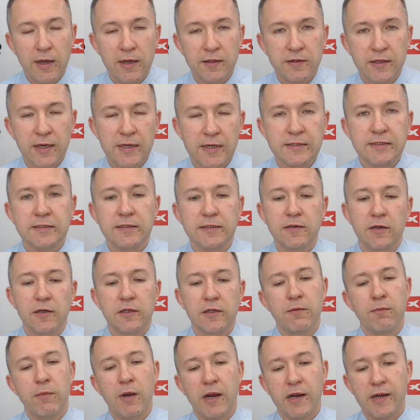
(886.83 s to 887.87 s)
And yes,
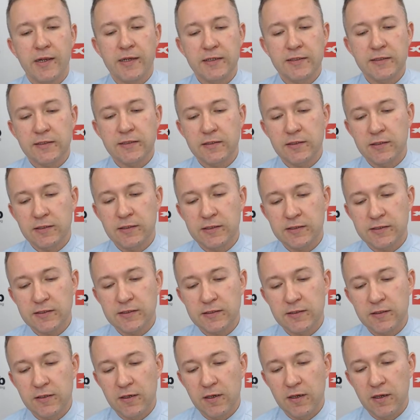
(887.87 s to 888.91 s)
market
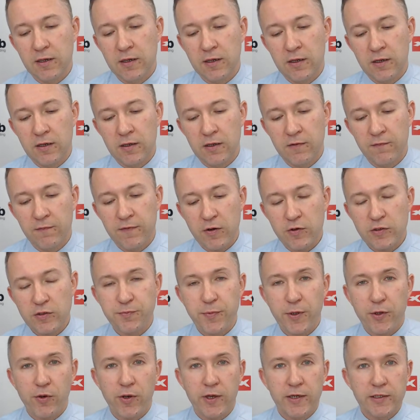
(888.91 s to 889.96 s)
is very
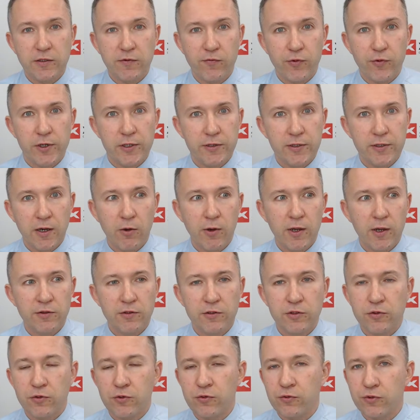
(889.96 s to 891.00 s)
speculative right now, and
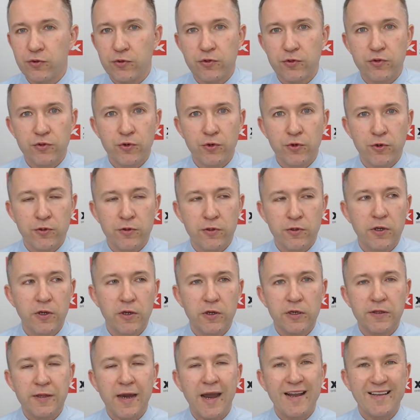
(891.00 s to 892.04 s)
it could turn
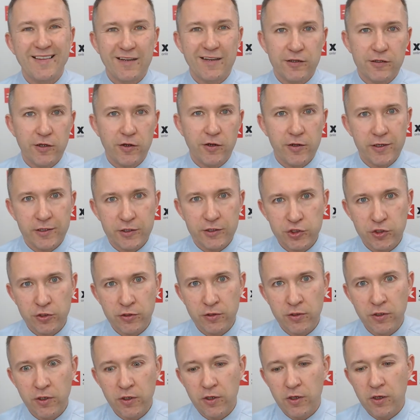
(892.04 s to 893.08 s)
in either
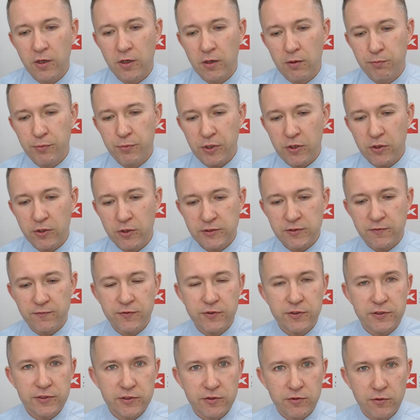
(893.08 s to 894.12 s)
direction because of
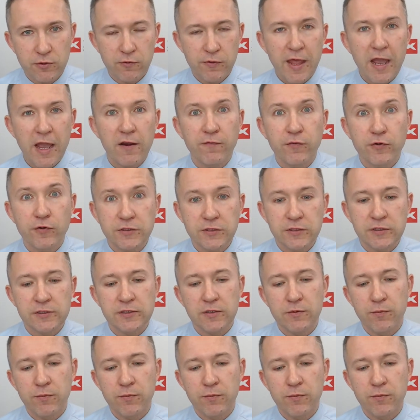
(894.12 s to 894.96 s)
this, you know, nervousness.